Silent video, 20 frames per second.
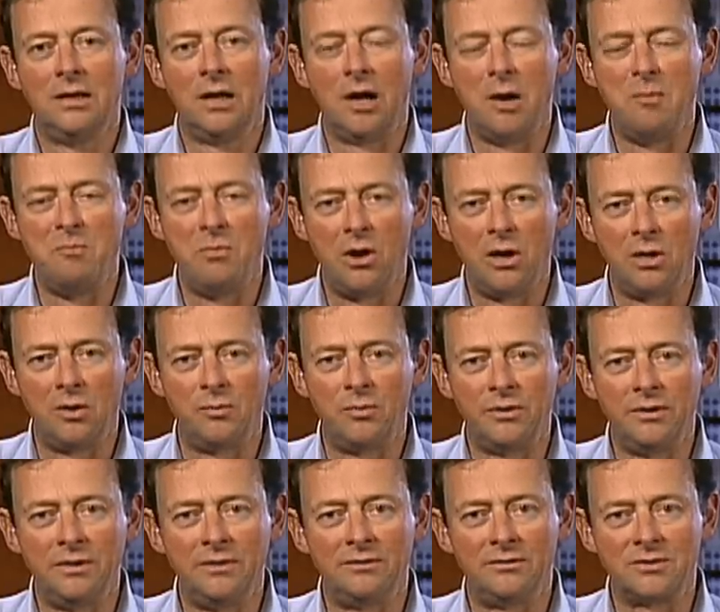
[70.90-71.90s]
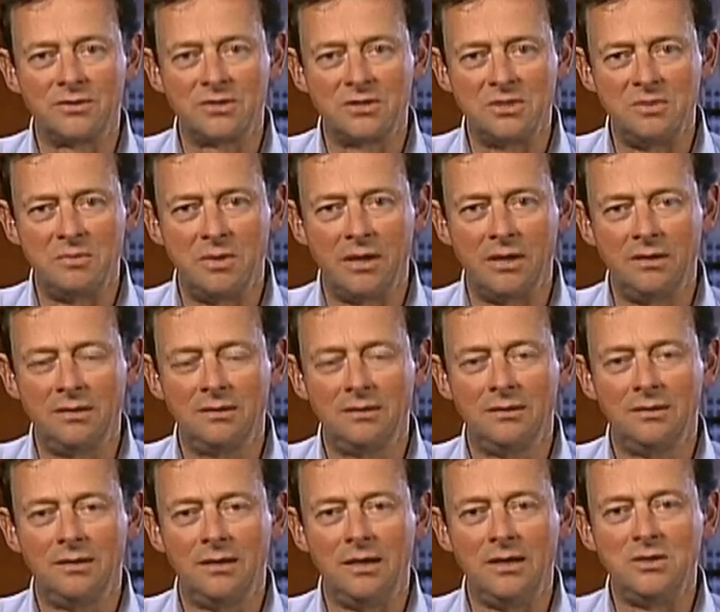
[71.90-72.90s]
a mile beneath the seabed,
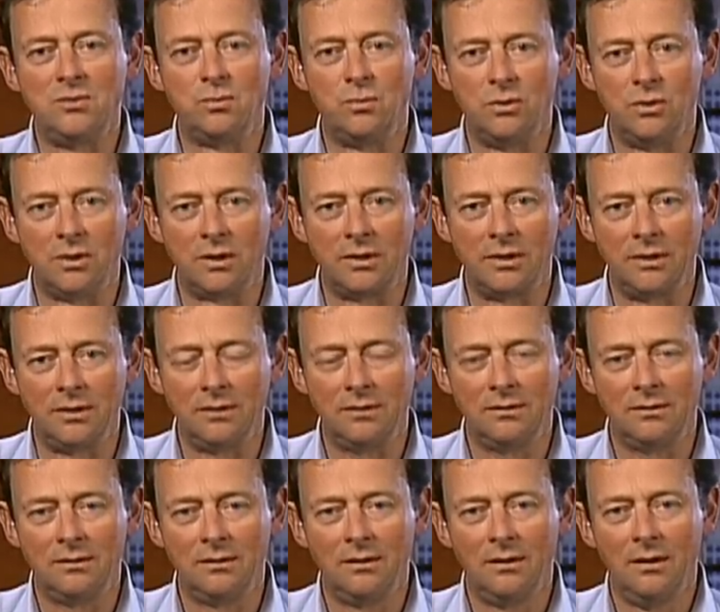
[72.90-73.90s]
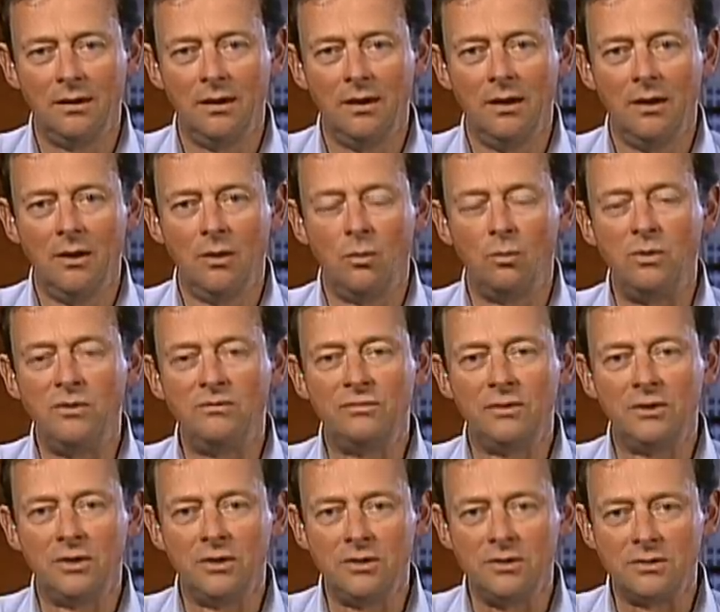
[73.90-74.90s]
is working. We've
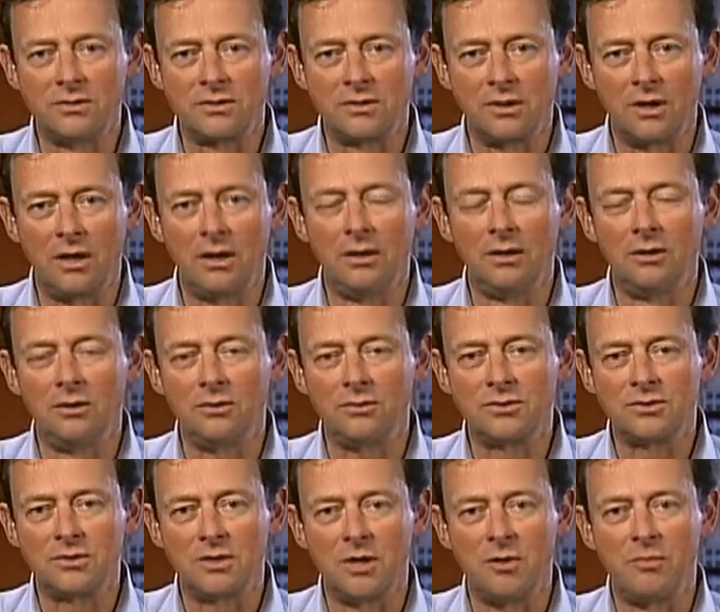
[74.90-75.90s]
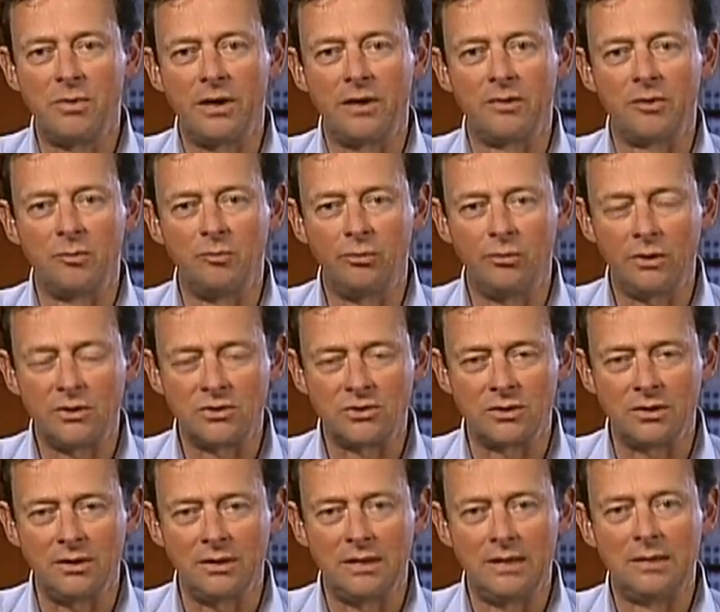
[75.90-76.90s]
learnt a lot about the
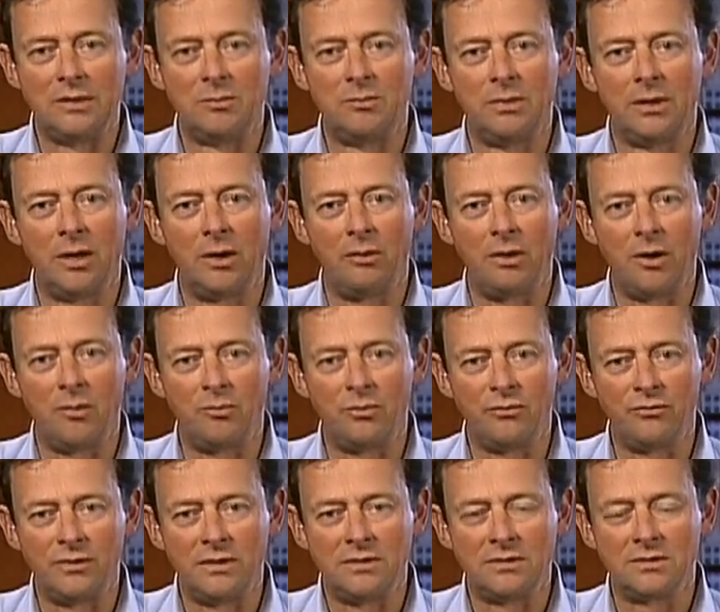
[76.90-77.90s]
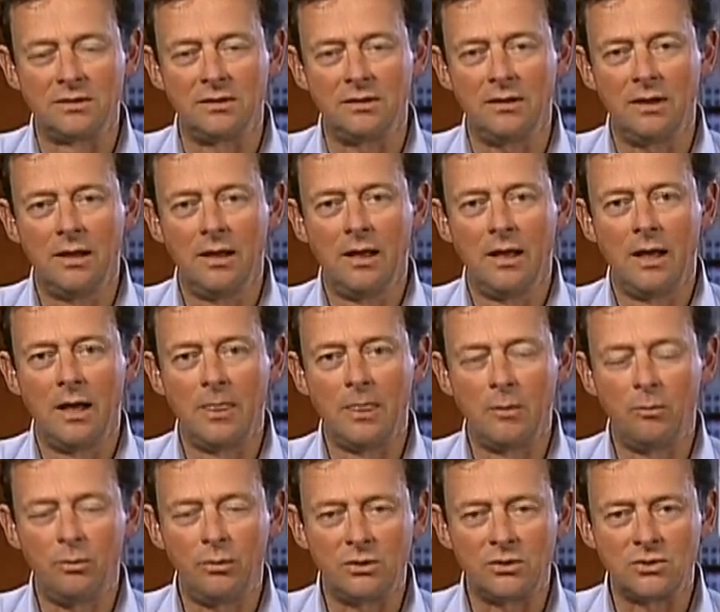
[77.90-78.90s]
pressure in the blowout preventer
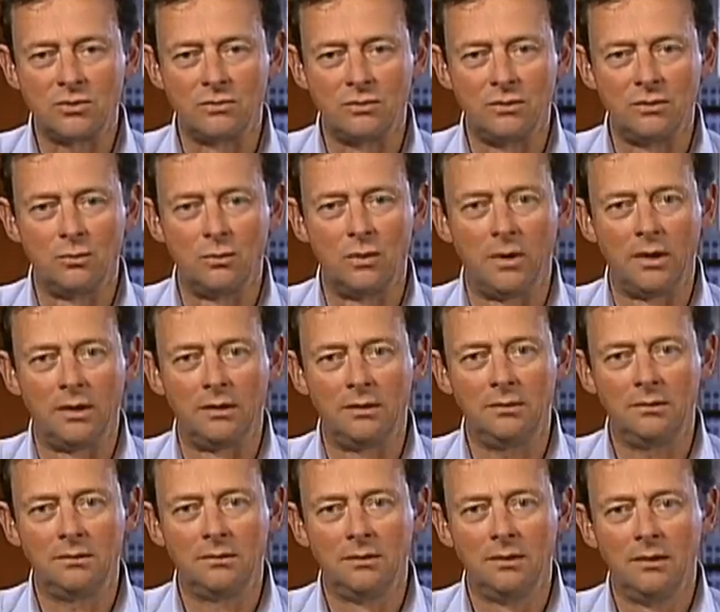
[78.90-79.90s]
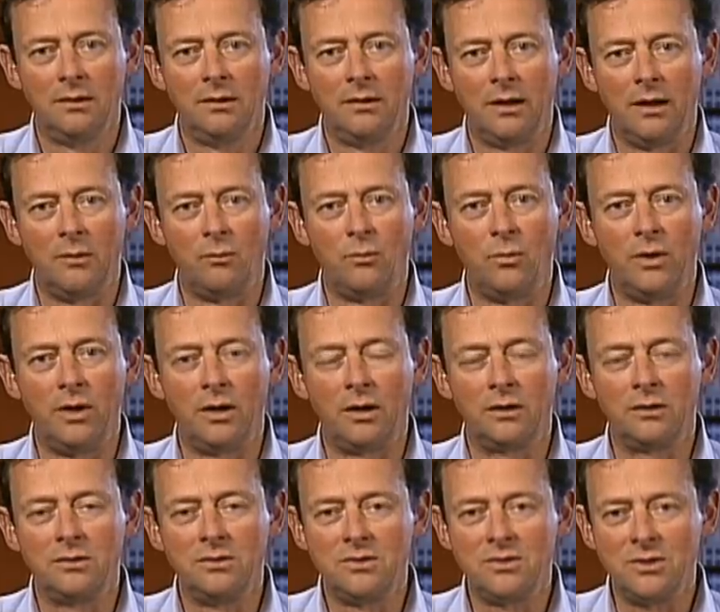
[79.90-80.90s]
and the pressure in the well, and we
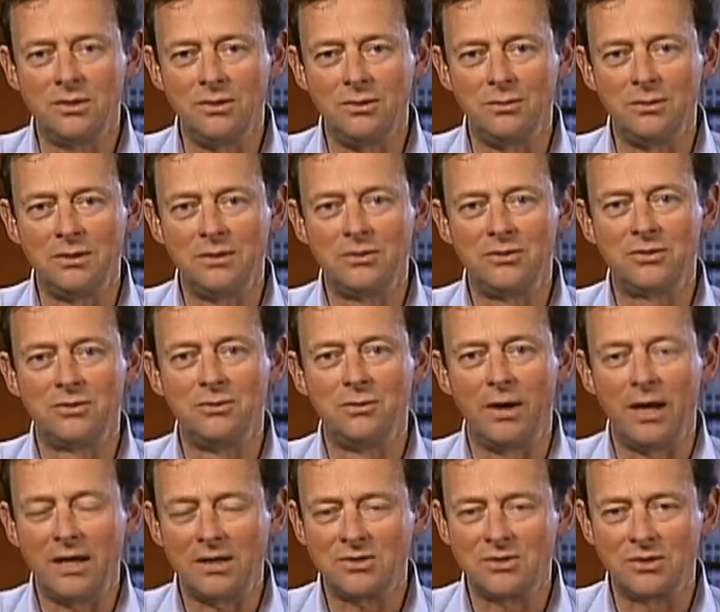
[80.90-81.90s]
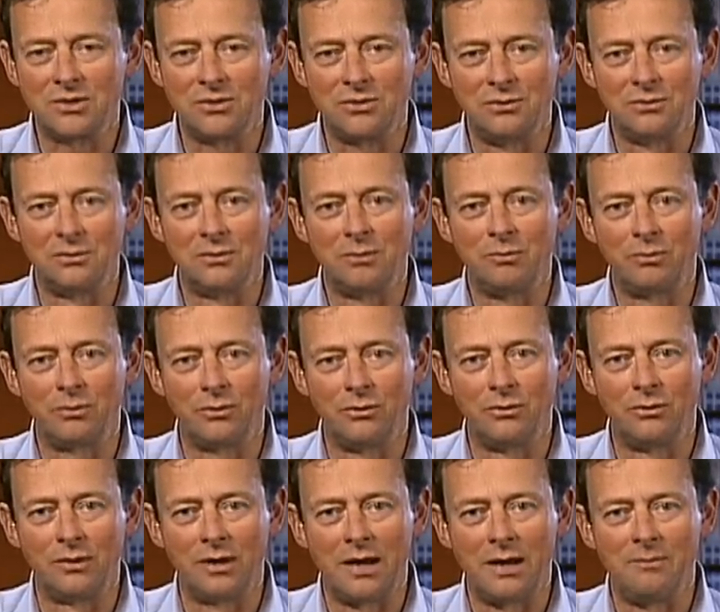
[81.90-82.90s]
are continuing to execute the
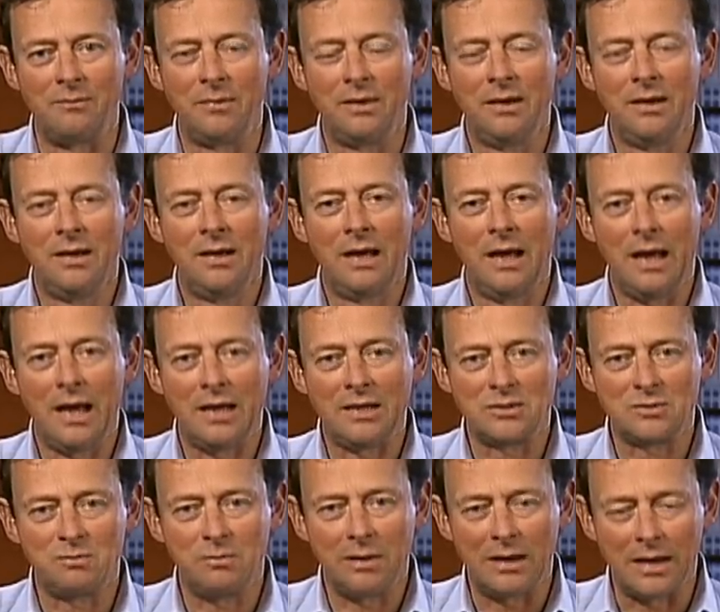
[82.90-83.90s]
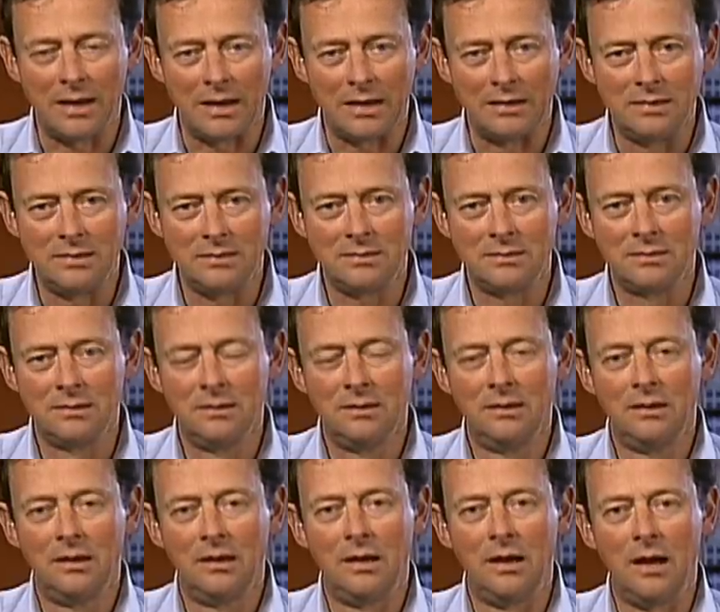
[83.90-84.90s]
program as planned.
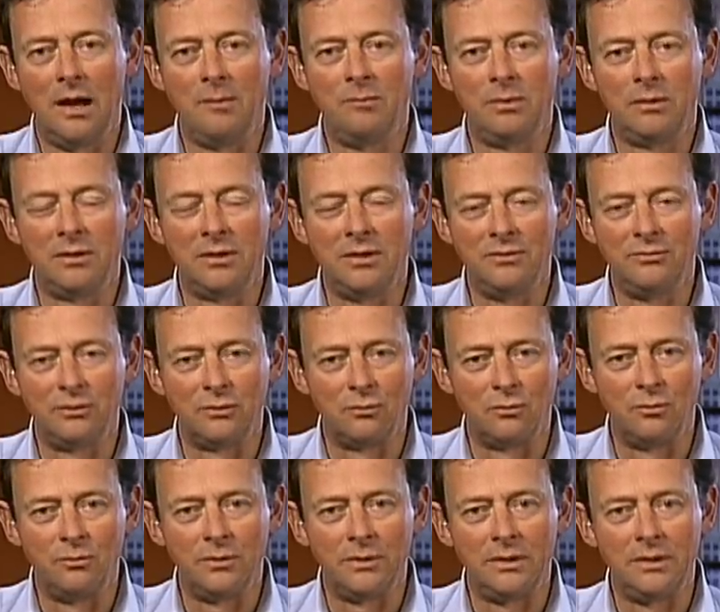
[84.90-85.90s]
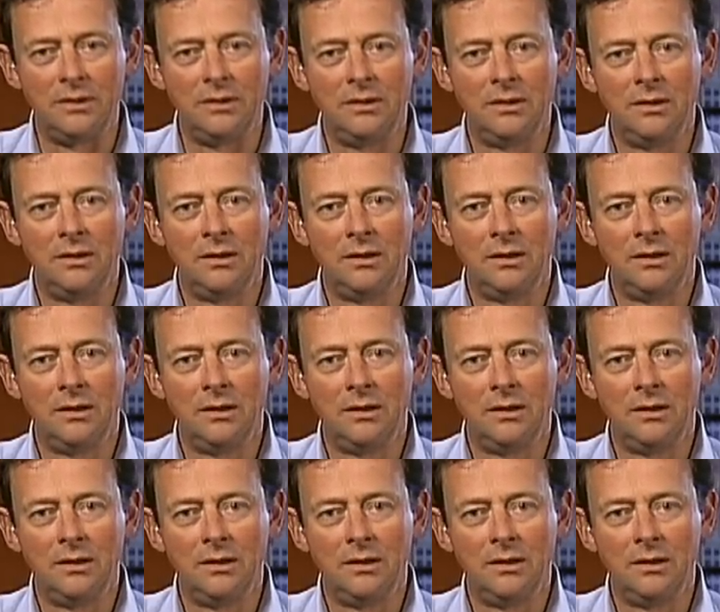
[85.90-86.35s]
I believe it will be